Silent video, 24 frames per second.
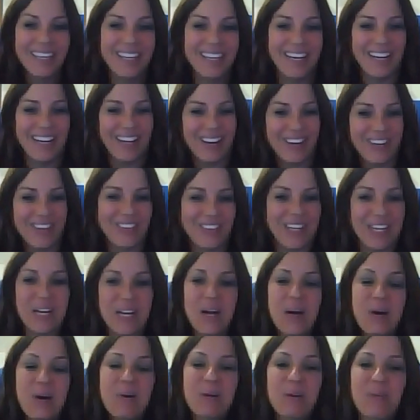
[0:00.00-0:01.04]
We
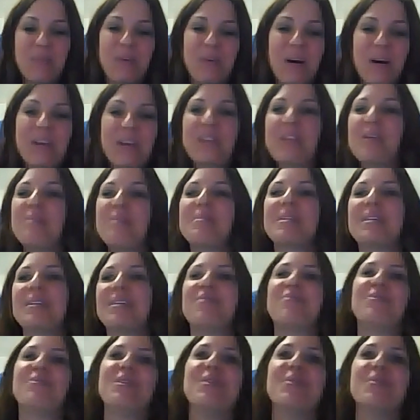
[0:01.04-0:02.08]
had a very
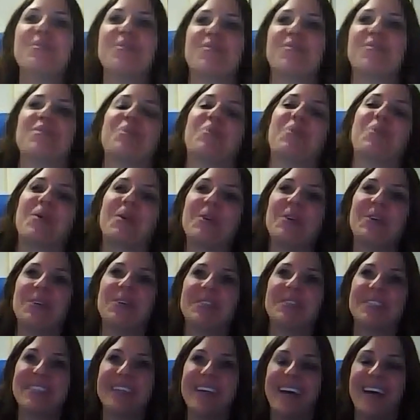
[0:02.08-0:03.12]
limited view of the
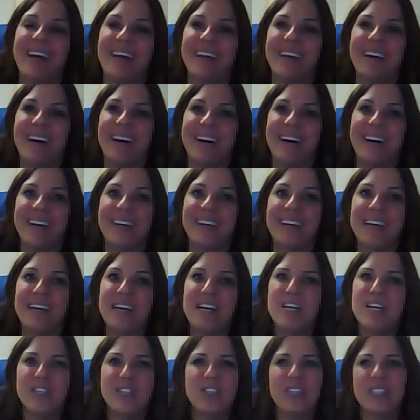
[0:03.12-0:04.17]
world. And
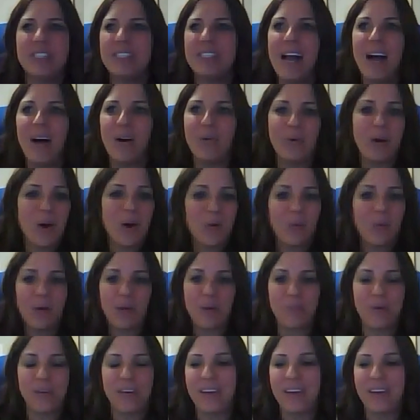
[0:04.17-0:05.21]
just now
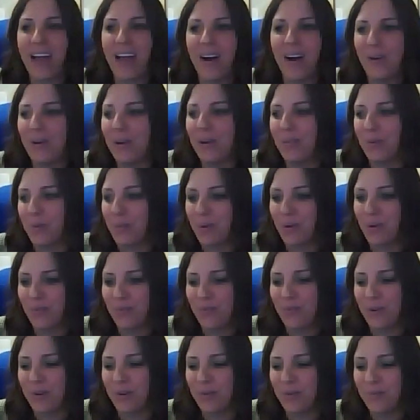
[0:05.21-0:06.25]
knowing, being out in the
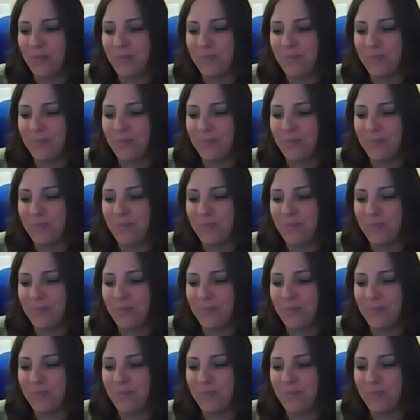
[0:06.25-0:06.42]
world for